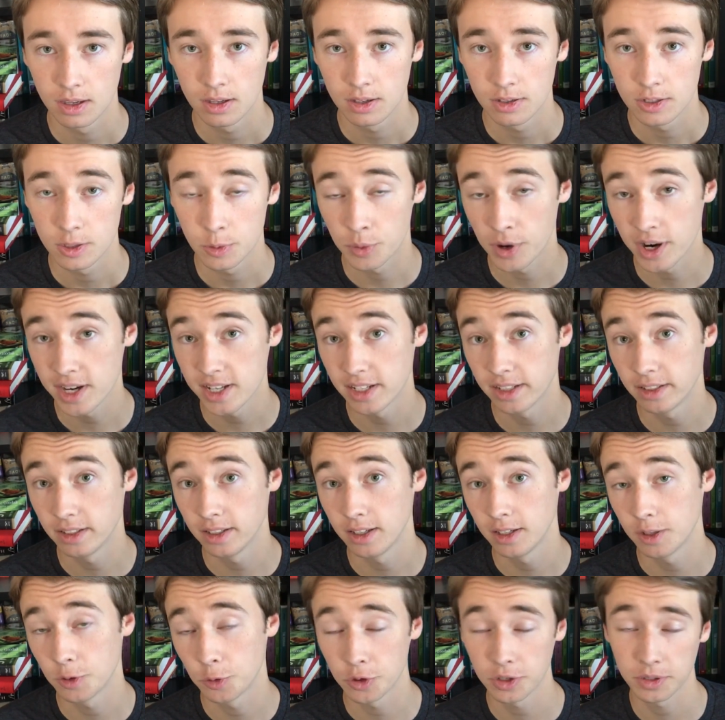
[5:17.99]

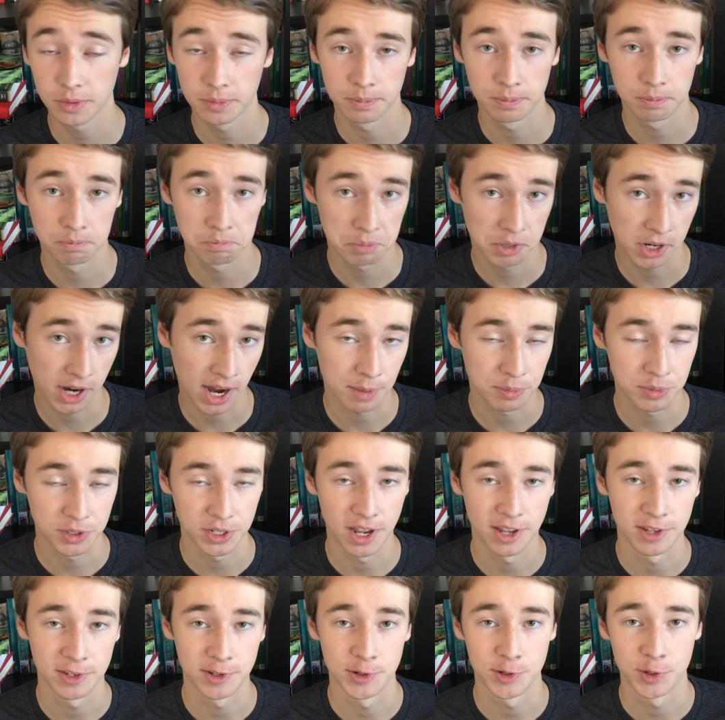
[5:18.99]
Surprisingly, or perhaps
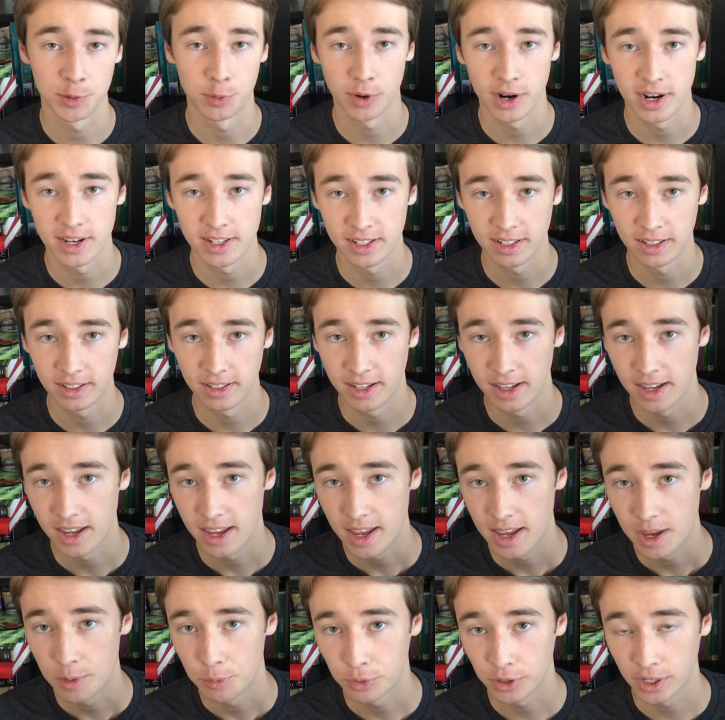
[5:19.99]
not so surprisingly,
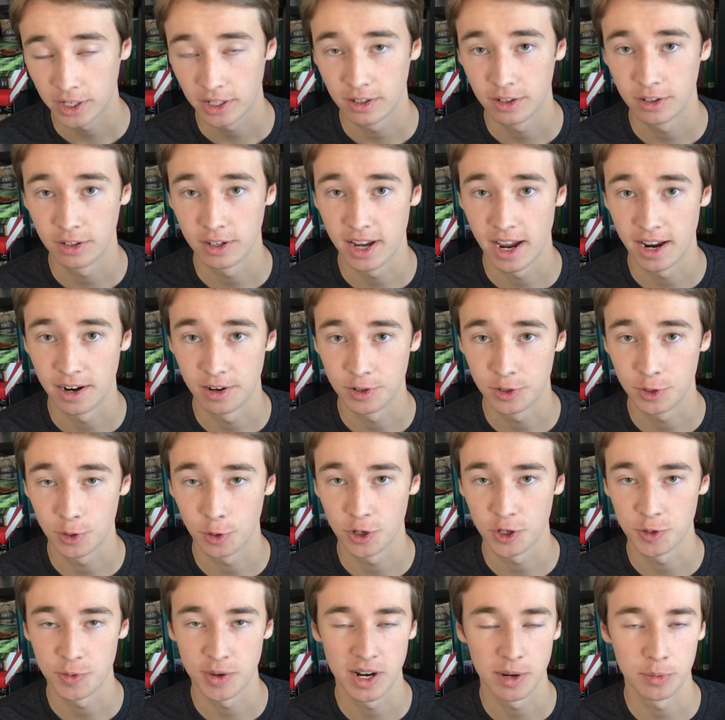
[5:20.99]
predator
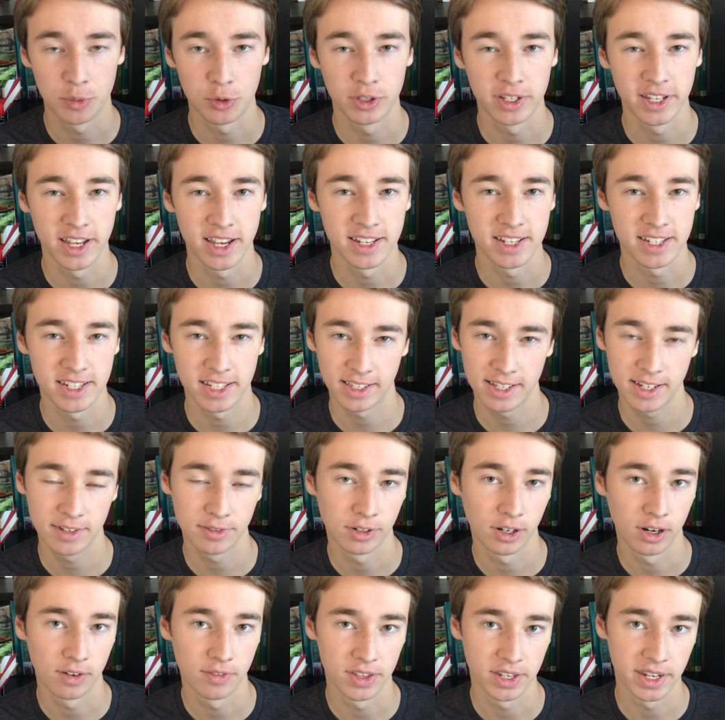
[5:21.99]
dinosaurs made up only a
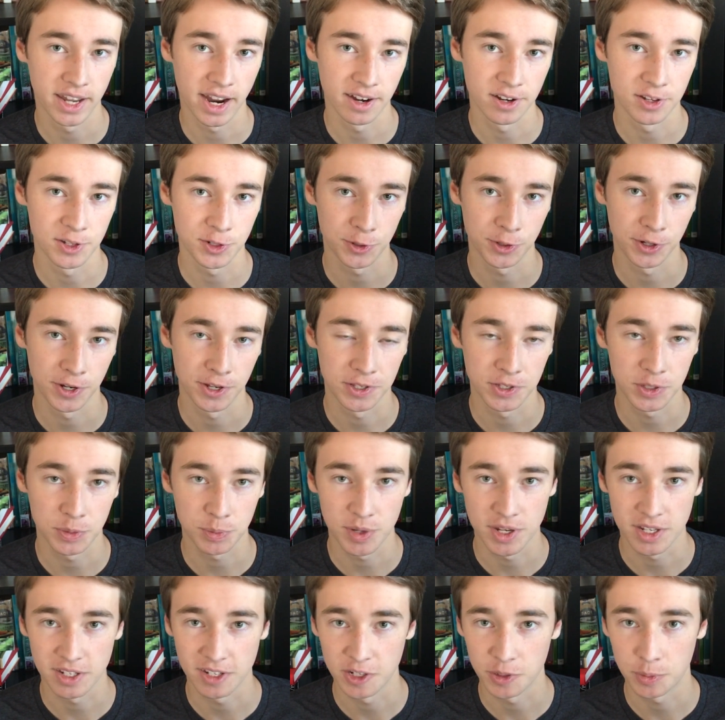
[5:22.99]
sliver of the dinosaurian
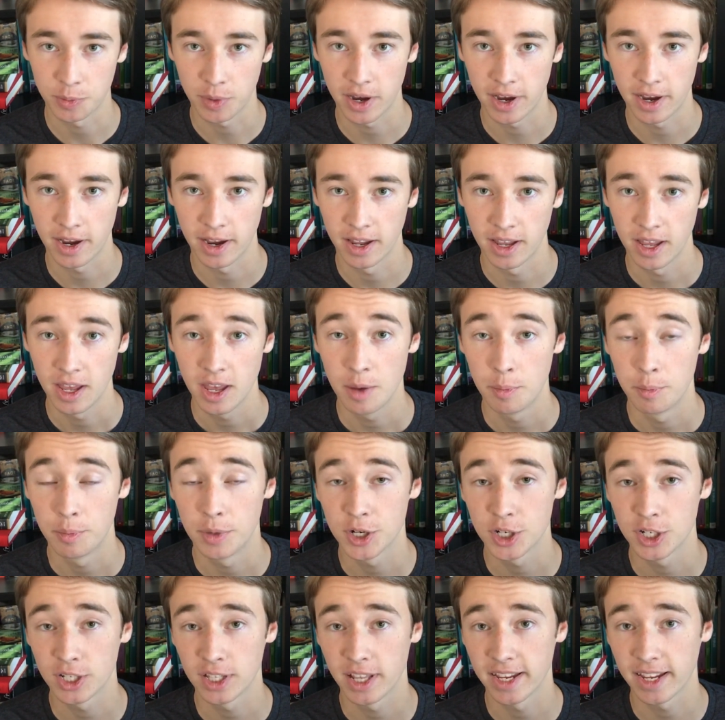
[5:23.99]
species pie,
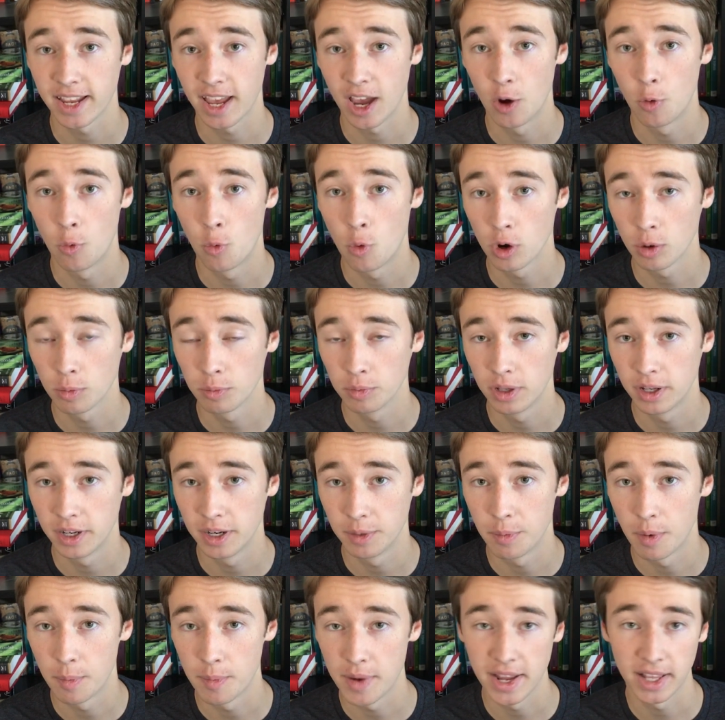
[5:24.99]
much like how
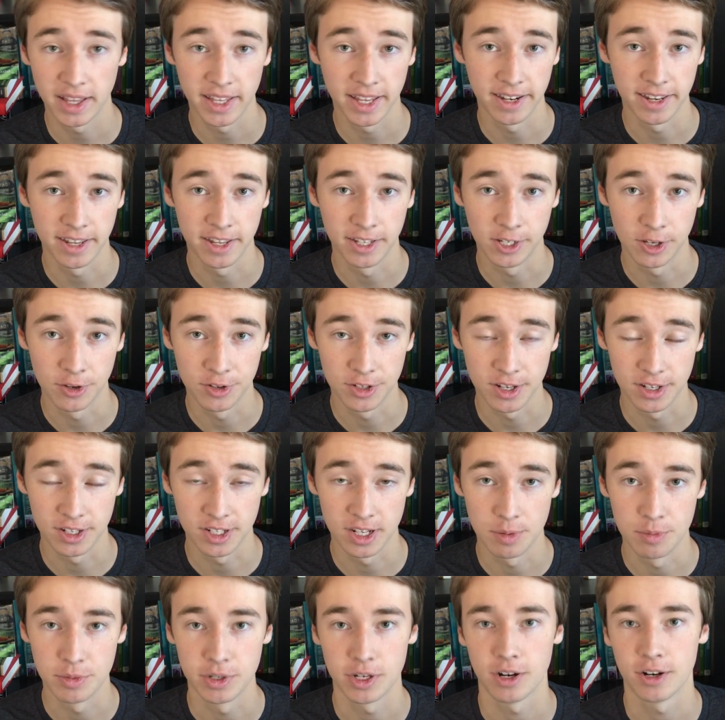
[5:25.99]
warm-blooded mammalian
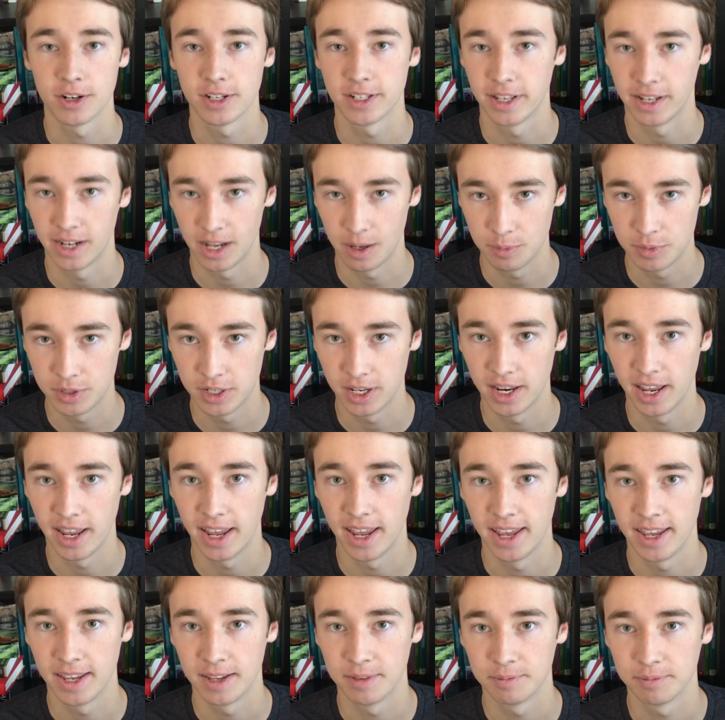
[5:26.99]
ecosystems are set up
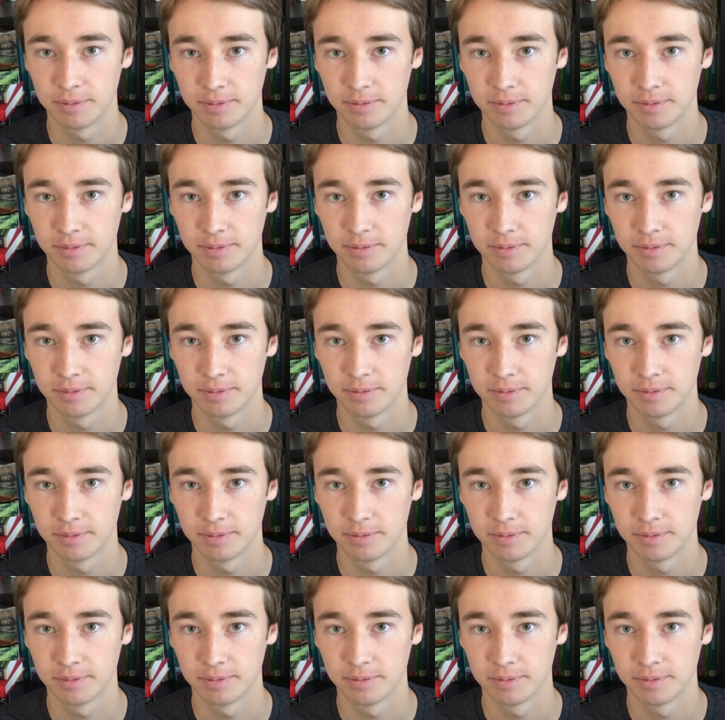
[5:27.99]
today.